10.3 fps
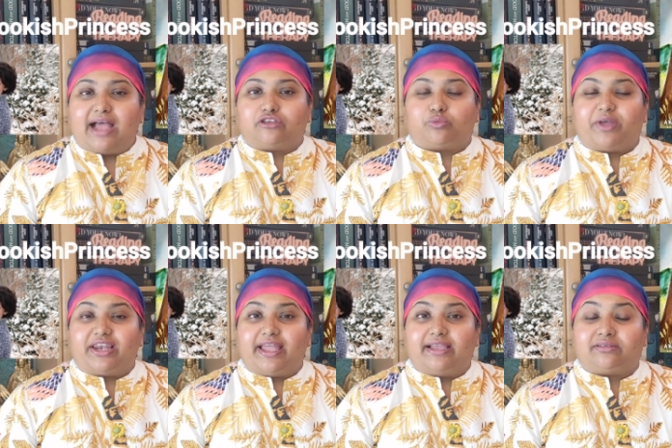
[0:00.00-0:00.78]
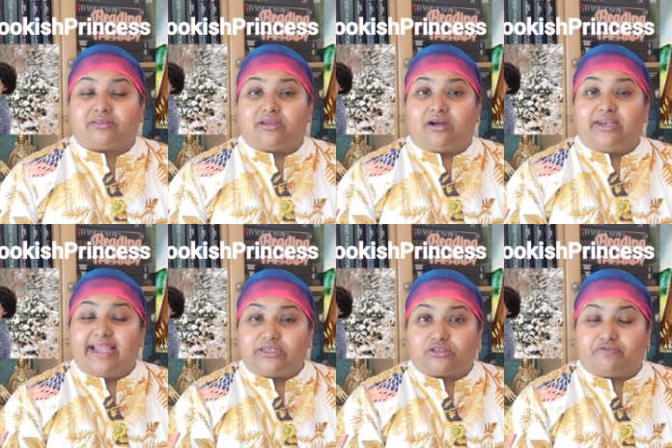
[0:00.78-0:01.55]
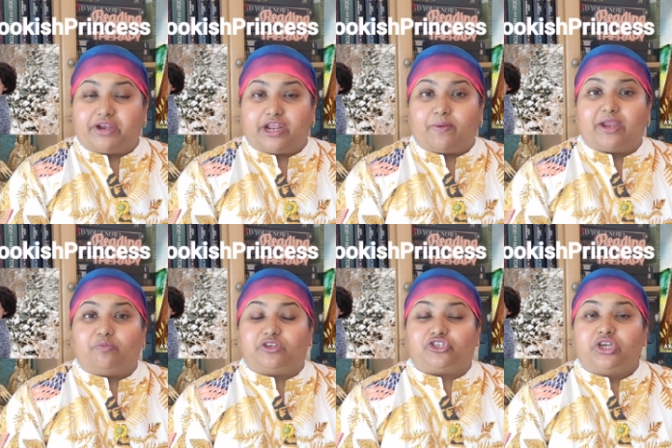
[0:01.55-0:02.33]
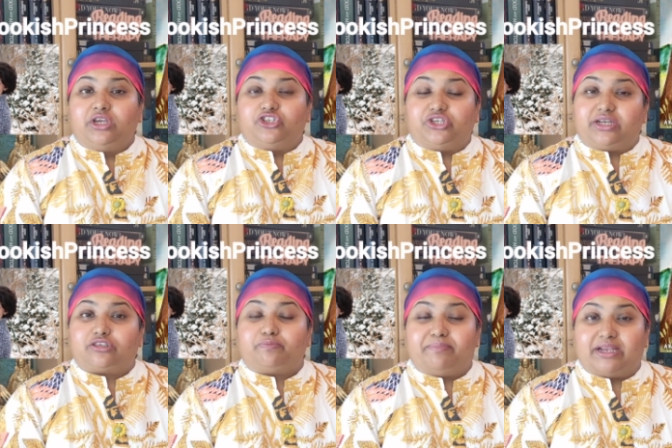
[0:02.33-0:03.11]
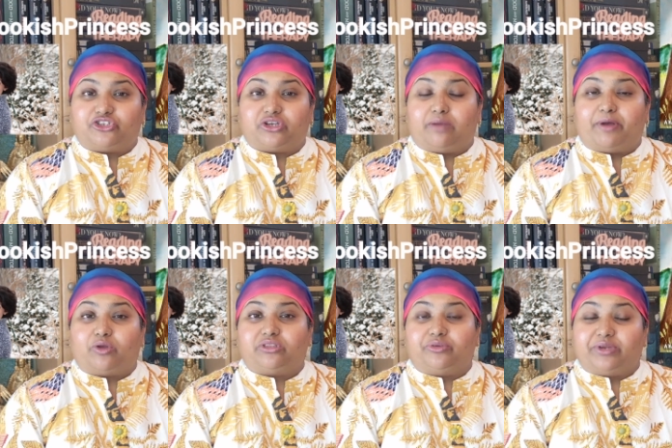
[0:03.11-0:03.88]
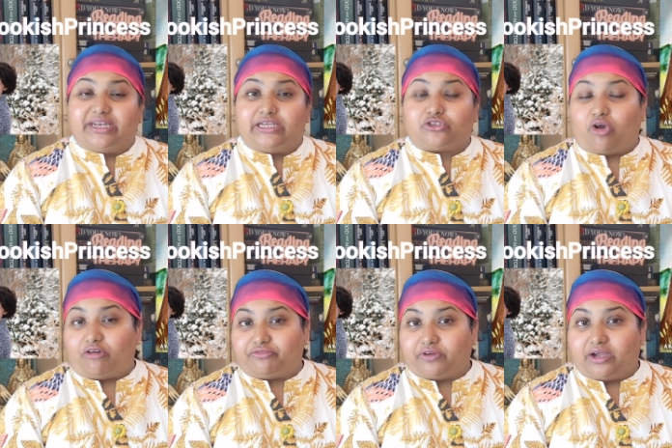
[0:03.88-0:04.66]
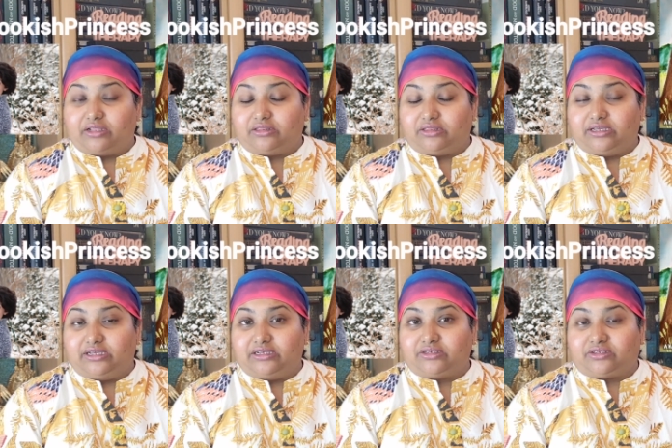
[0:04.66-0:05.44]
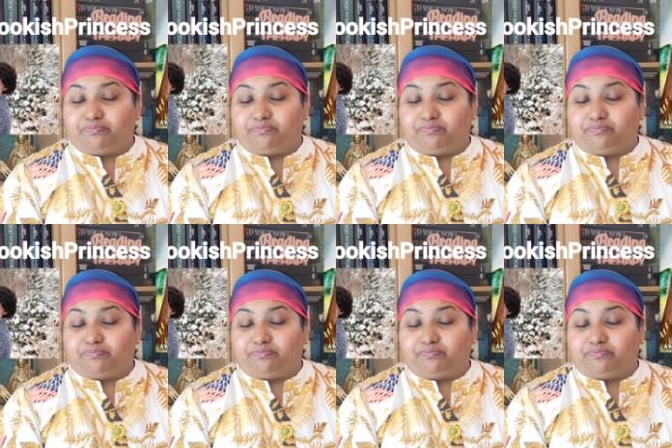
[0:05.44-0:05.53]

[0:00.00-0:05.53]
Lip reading: as well as her latest video in which she does mention about the release of the